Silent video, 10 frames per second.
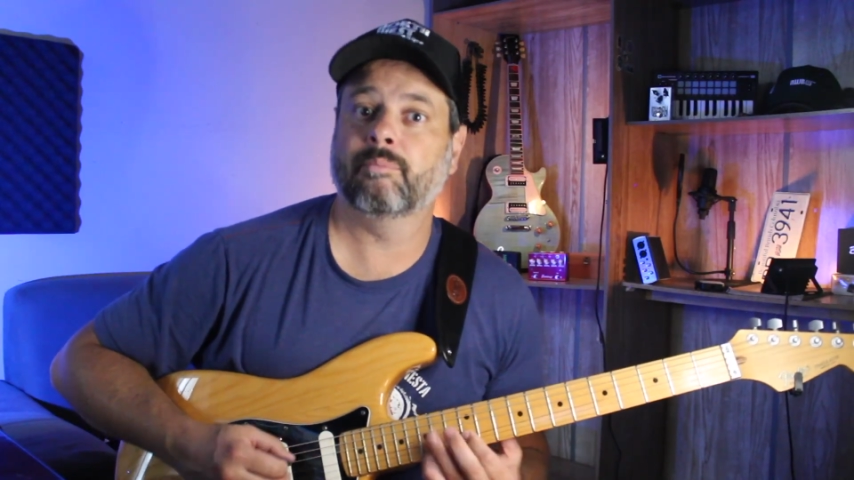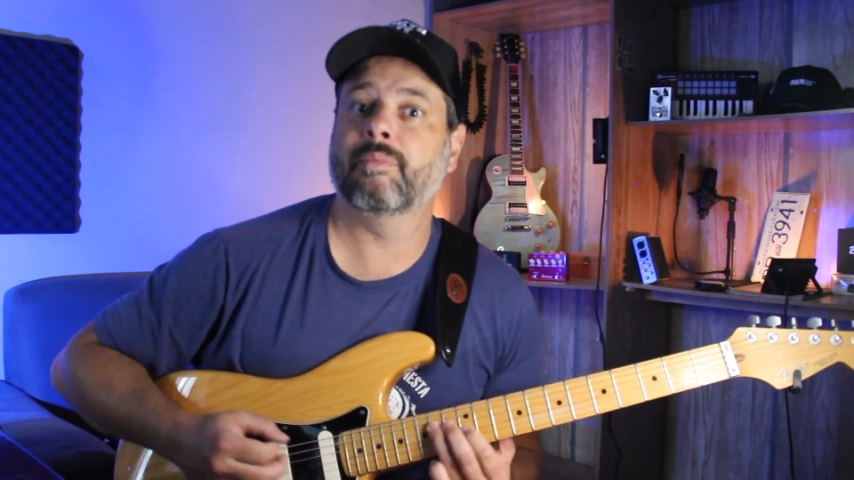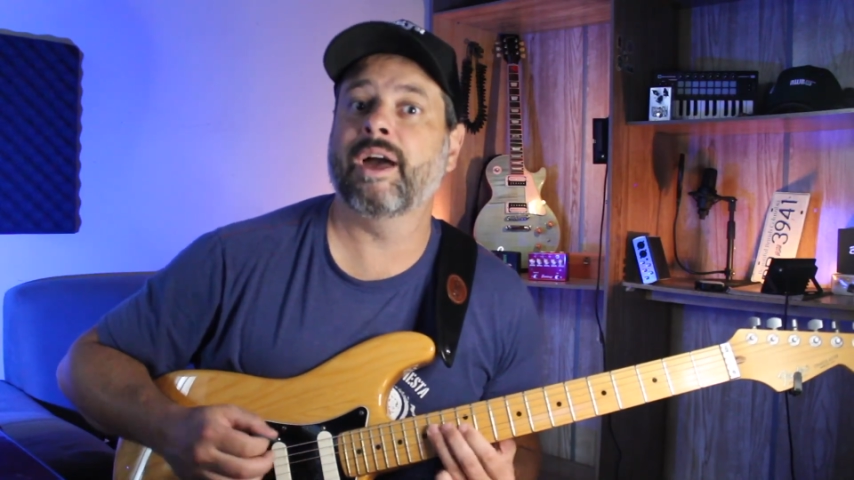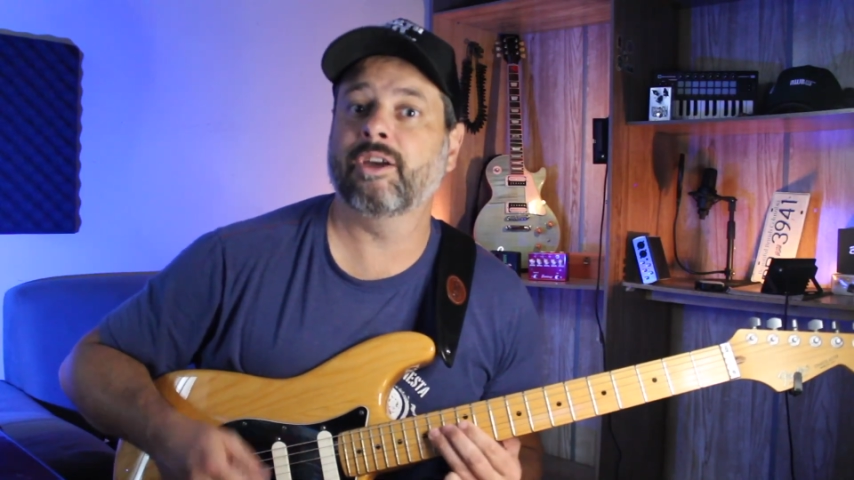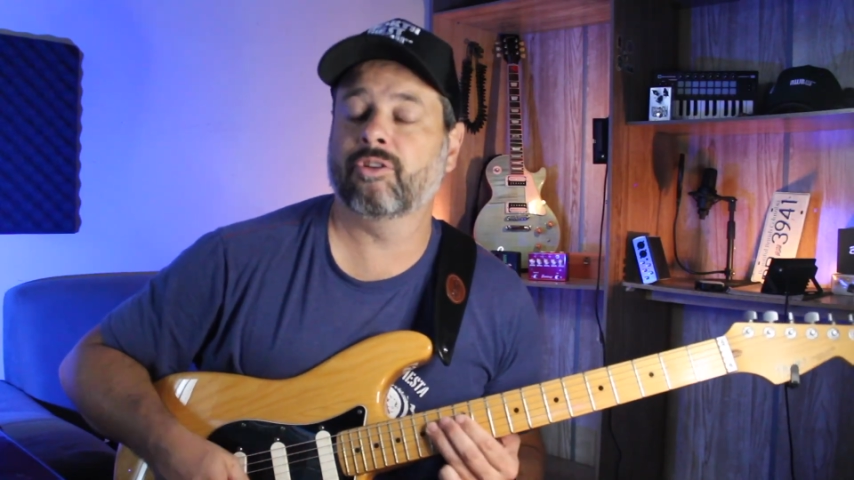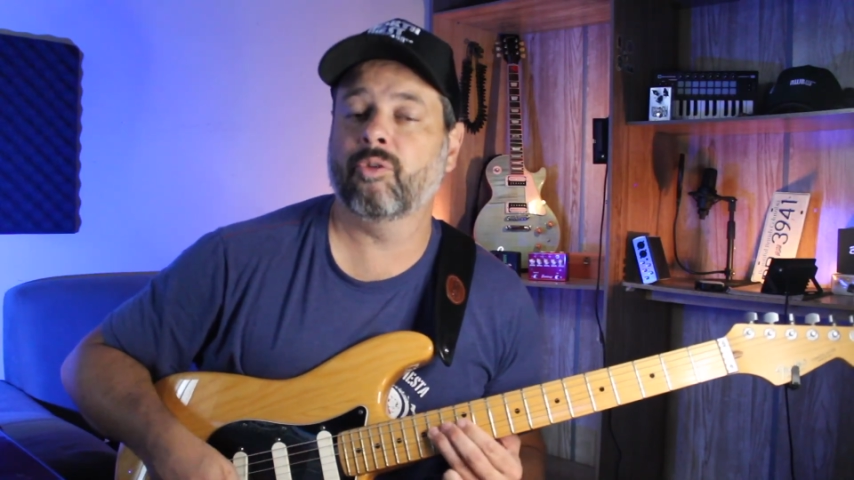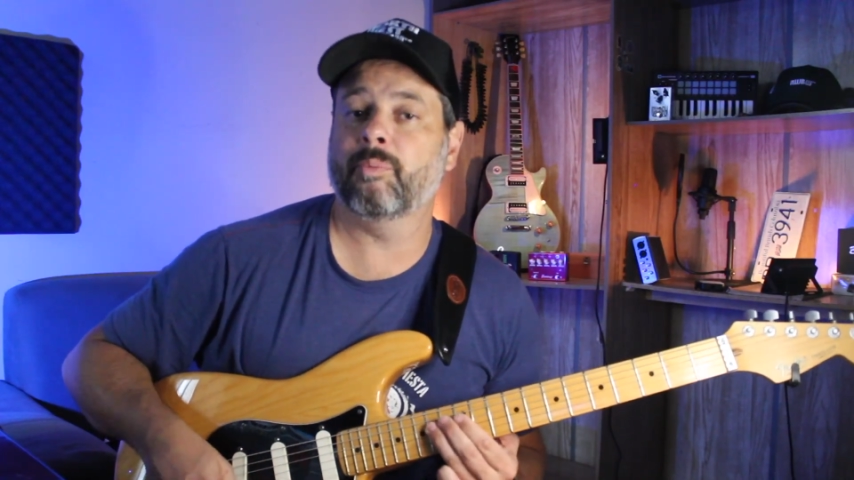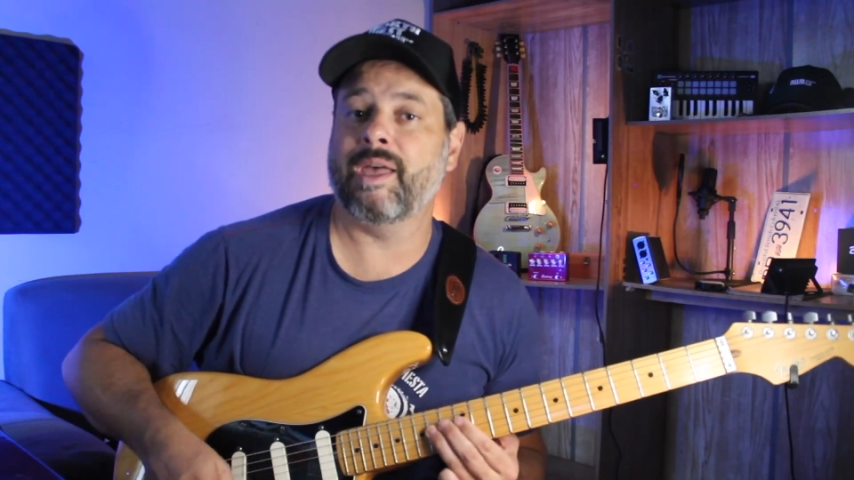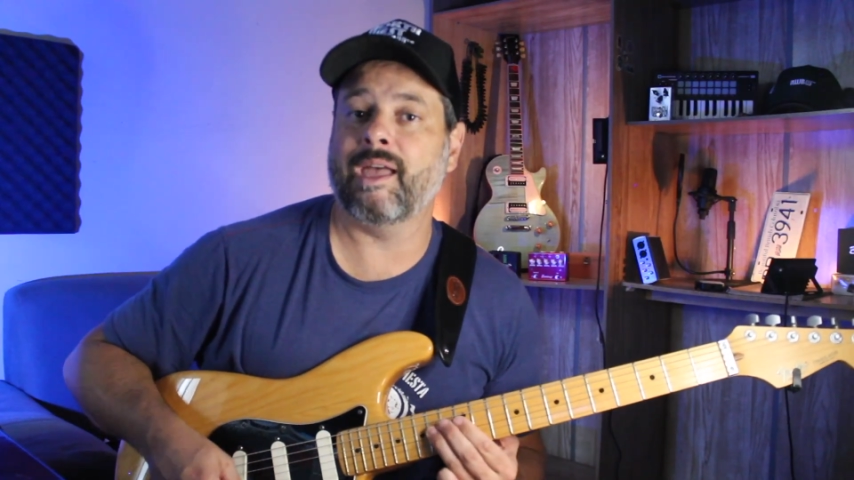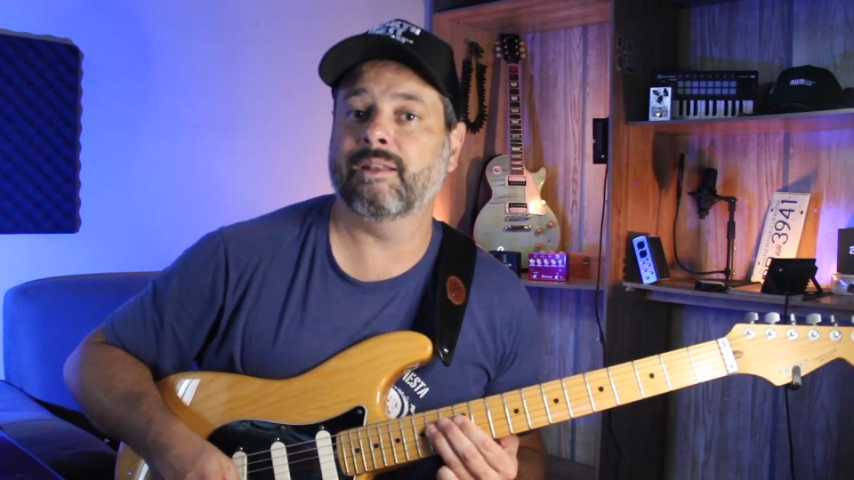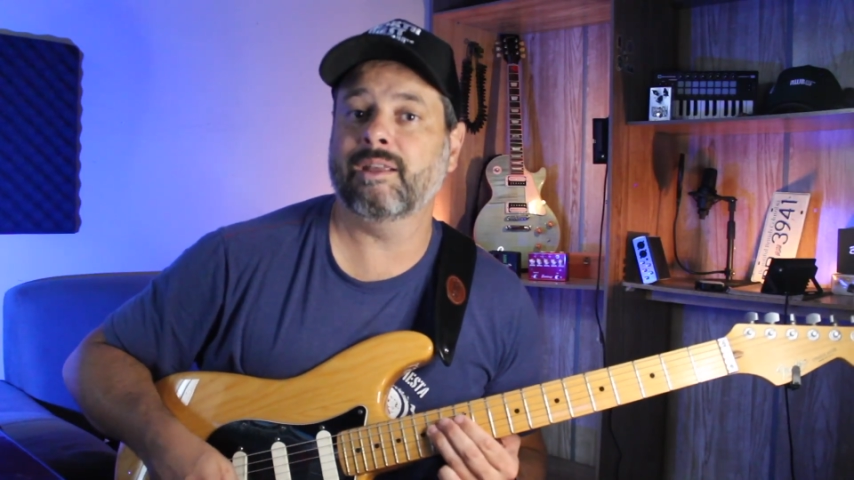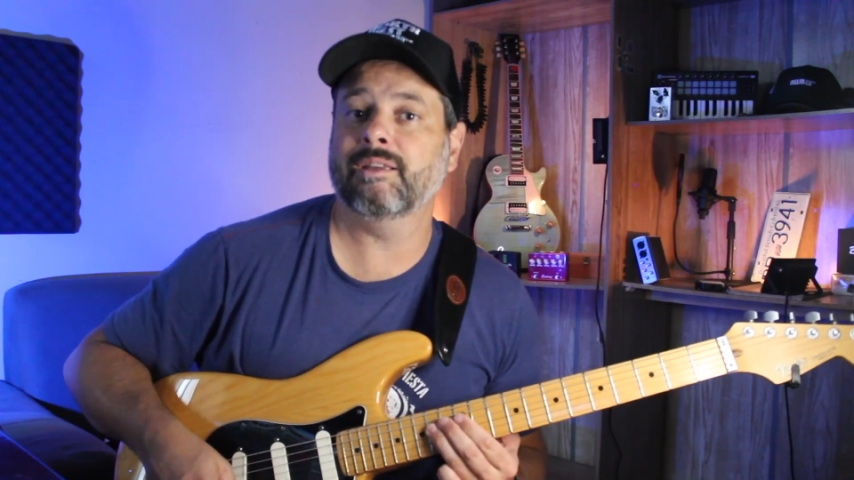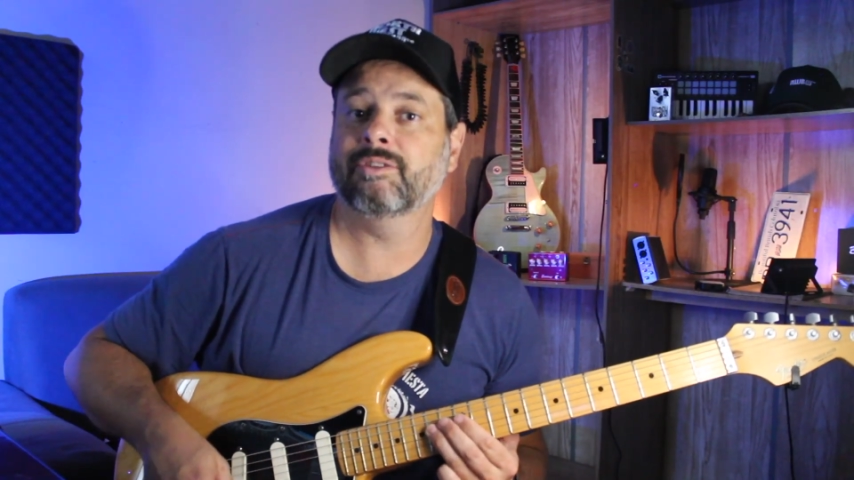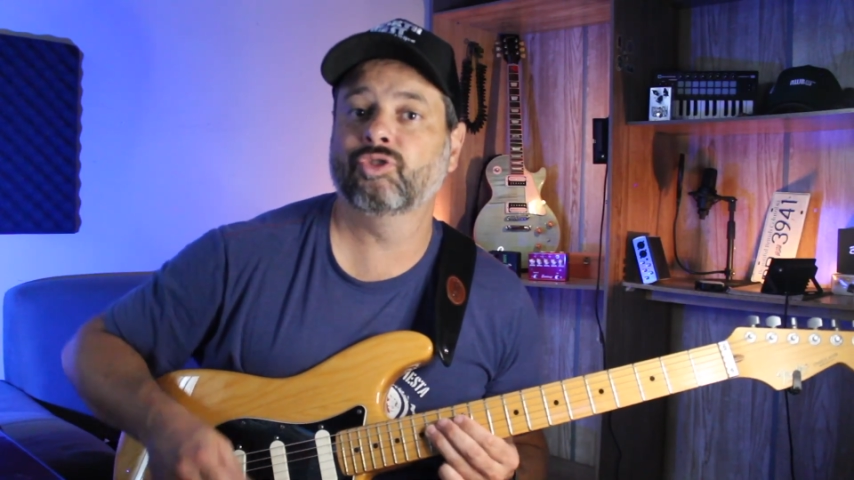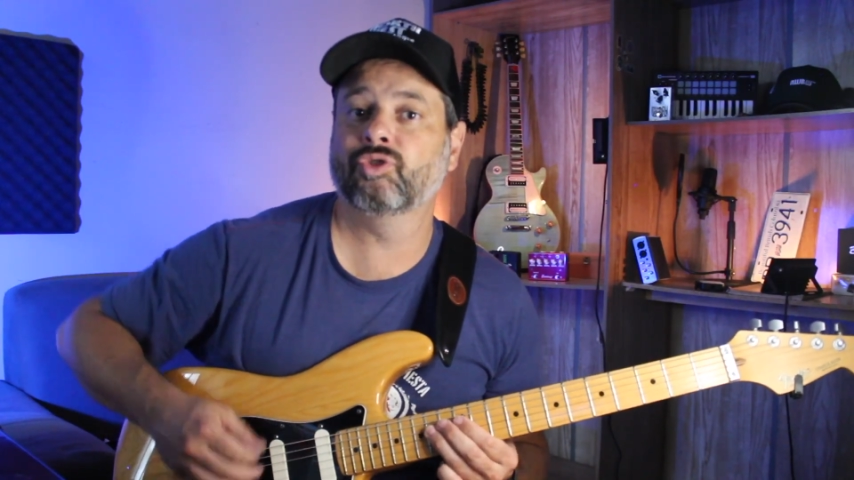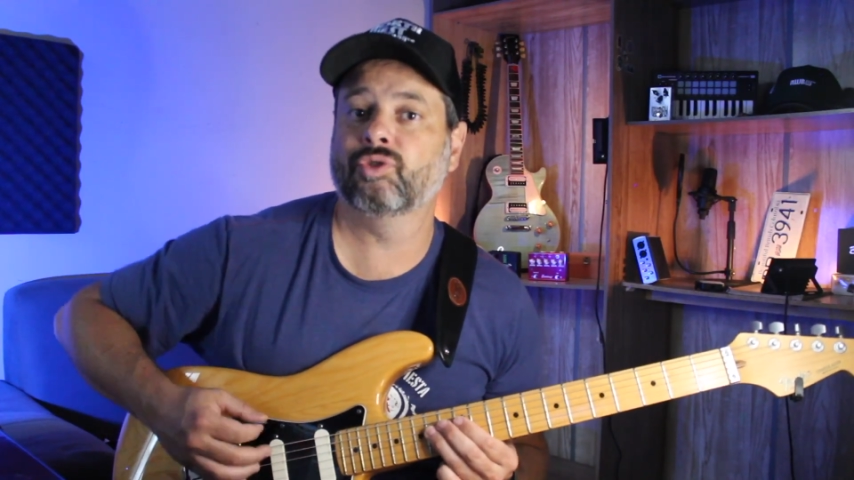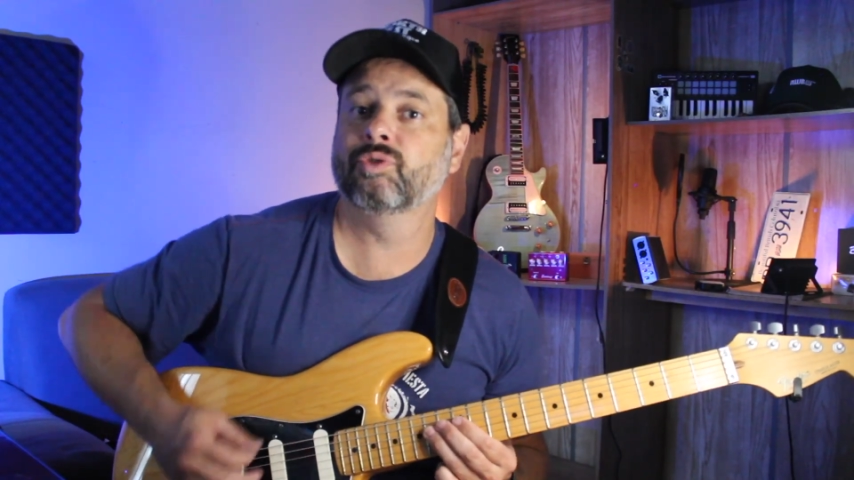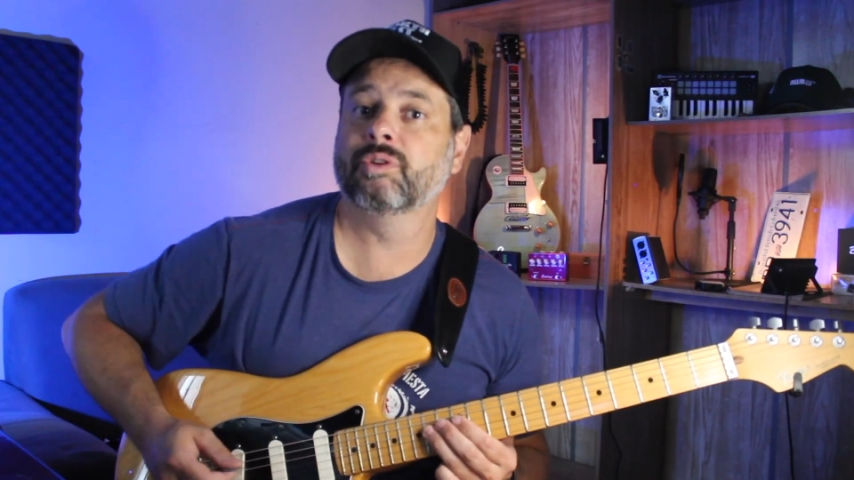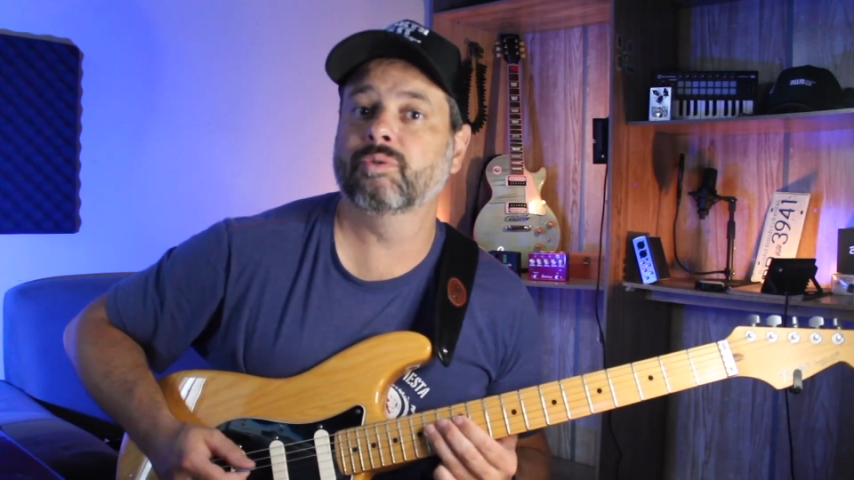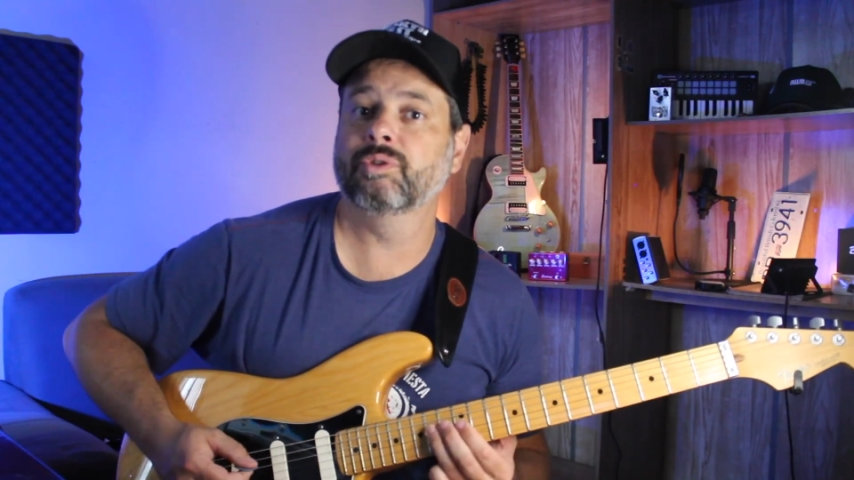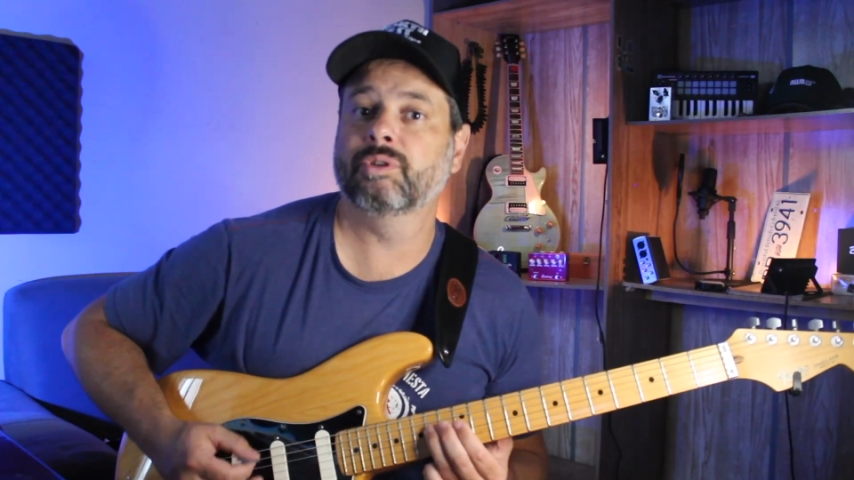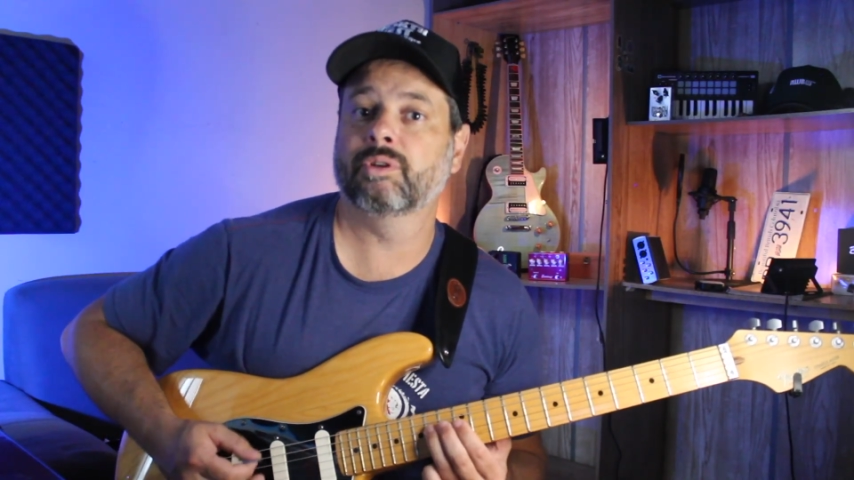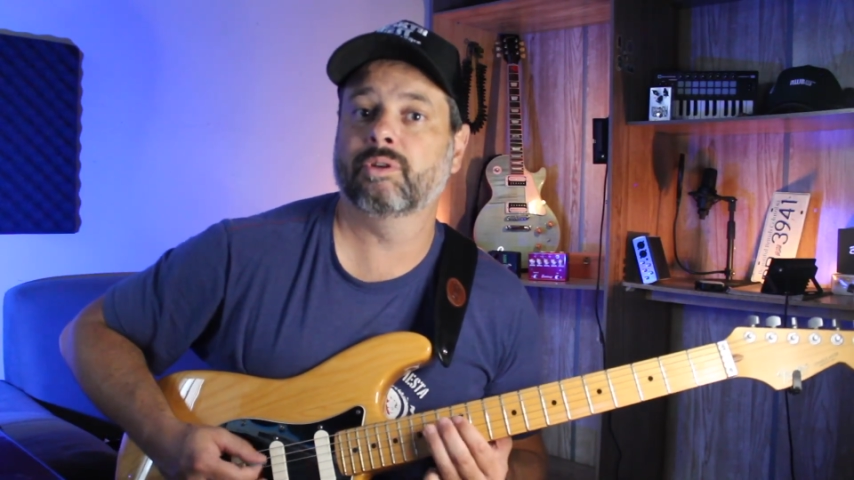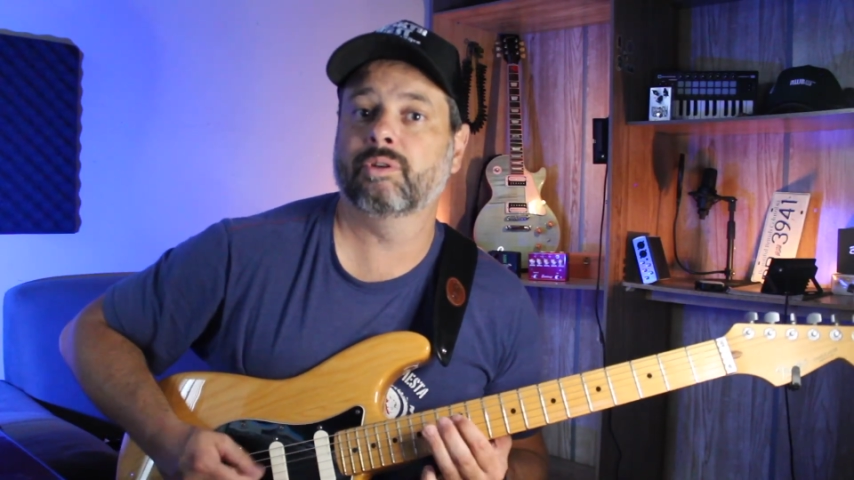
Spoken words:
micro bending to the root.